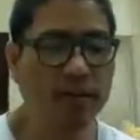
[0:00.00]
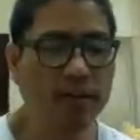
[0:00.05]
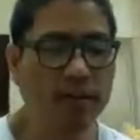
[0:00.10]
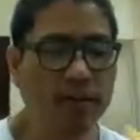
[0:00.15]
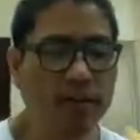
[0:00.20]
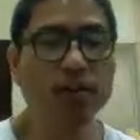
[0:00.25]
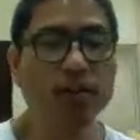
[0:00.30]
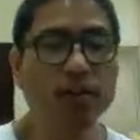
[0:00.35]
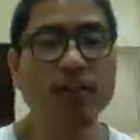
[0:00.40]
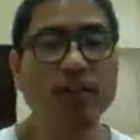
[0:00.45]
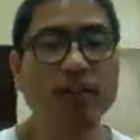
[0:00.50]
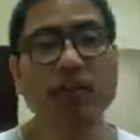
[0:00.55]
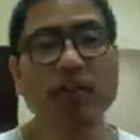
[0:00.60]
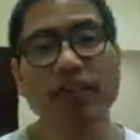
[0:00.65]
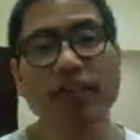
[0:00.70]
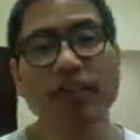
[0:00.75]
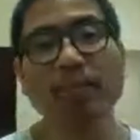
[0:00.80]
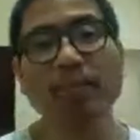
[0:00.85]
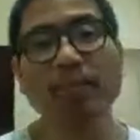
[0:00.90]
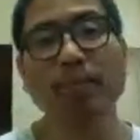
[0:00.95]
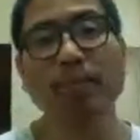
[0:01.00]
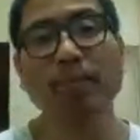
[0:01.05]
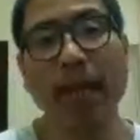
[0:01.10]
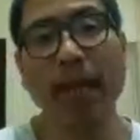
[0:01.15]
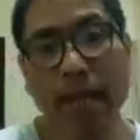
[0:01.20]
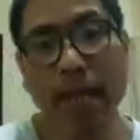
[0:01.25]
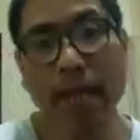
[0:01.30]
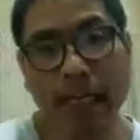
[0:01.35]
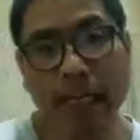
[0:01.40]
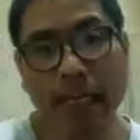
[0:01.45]
which is the, the
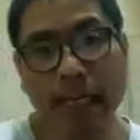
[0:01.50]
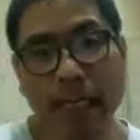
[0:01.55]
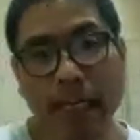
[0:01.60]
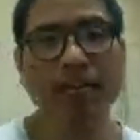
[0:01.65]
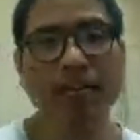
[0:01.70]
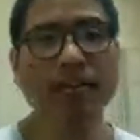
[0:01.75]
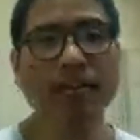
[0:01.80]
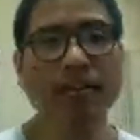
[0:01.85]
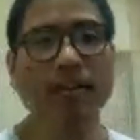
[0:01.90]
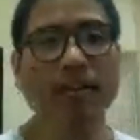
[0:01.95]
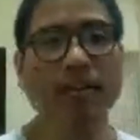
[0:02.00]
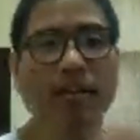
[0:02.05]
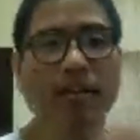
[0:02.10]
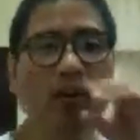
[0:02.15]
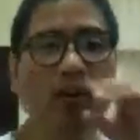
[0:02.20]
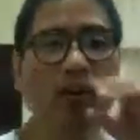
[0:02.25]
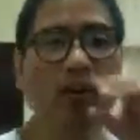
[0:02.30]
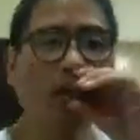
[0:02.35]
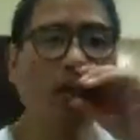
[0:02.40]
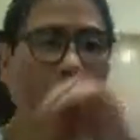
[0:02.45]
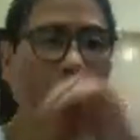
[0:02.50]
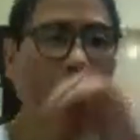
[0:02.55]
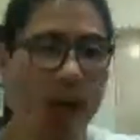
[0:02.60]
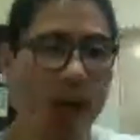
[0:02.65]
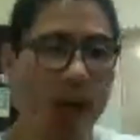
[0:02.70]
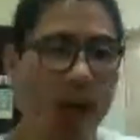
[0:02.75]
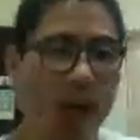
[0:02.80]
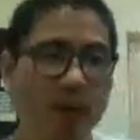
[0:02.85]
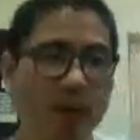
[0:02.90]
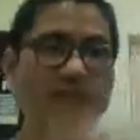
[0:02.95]
plain and the
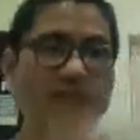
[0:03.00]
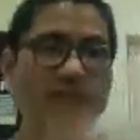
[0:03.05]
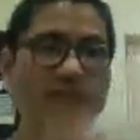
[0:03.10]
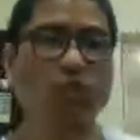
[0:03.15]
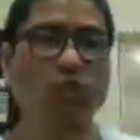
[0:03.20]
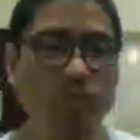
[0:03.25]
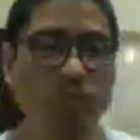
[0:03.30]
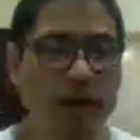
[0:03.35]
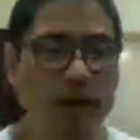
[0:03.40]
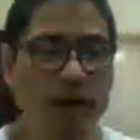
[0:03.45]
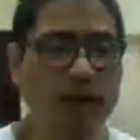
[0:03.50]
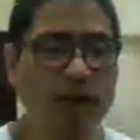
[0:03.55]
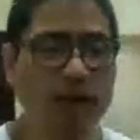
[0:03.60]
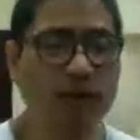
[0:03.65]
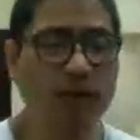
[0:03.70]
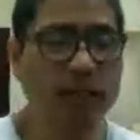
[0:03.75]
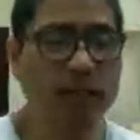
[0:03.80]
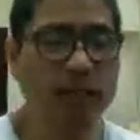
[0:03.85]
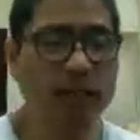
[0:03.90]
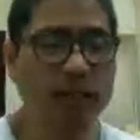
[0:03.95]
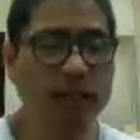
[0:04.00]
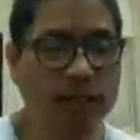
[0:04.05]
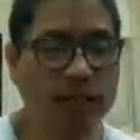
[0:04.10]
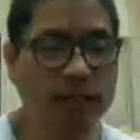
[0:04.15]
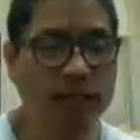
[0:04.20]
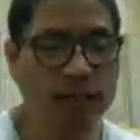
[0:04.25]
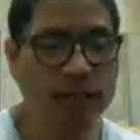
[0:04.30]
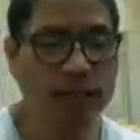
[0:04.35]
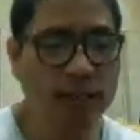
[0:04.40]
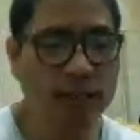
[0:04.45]
ordinary or the normal linoleic
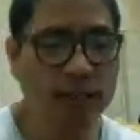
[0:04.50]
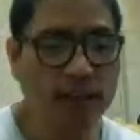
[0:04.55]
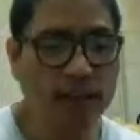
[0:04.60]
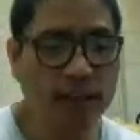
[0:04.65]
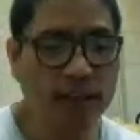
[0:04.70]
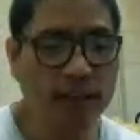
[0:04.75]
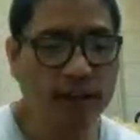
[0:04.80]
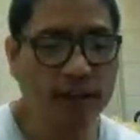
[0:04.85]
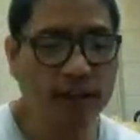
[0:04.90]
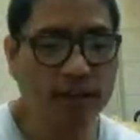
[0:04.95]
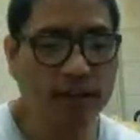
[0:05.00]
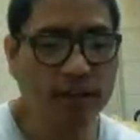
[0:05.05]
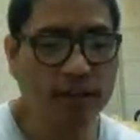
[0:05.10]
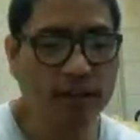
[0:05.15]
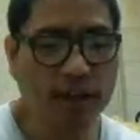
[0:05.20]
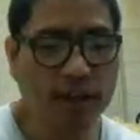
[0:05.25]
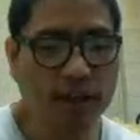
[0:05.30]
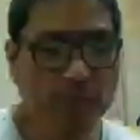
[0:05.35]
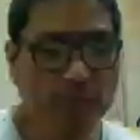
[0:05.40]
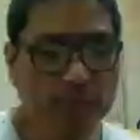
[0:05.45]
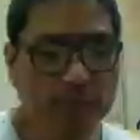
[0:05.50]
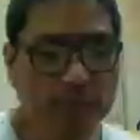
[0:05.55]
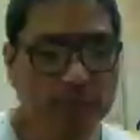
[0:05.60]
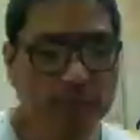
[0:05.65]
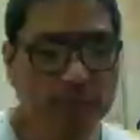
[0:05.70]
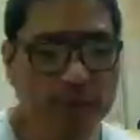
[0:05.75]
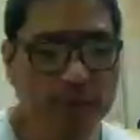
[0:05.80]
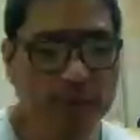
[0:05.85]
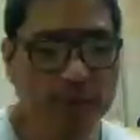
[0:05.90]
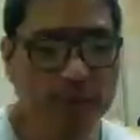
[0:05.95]
acid. Okay.
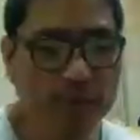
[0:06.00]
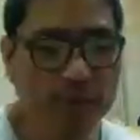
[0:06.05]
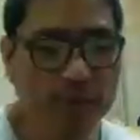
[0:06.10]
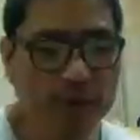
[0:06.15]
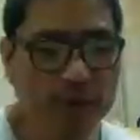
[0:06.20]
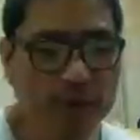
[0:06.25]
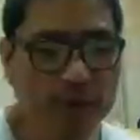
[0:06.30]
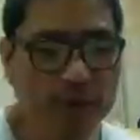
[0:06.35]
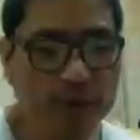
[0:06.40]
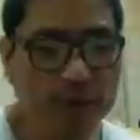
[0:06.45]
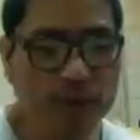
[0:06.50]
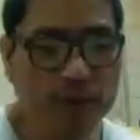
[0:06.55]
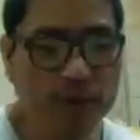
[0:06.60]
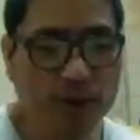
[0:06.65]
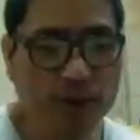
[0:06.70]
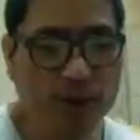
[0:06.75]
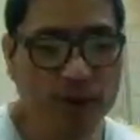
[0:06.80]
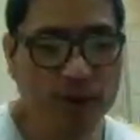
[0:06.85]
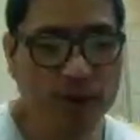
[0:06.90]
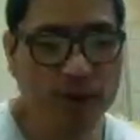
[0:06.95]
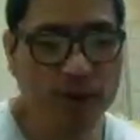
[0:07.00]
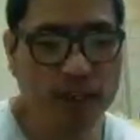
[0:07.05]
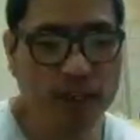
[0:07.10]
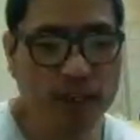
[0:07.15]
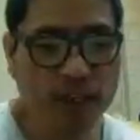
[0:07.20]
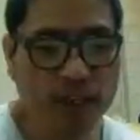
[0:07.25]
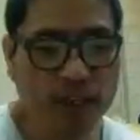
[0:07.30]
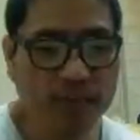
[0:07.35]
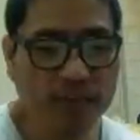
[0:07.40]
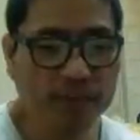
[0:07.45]

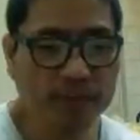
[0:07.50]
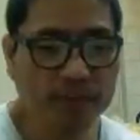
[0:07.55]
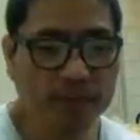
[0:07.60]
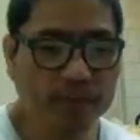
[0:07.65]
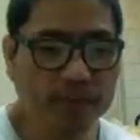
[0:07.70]
Sorry.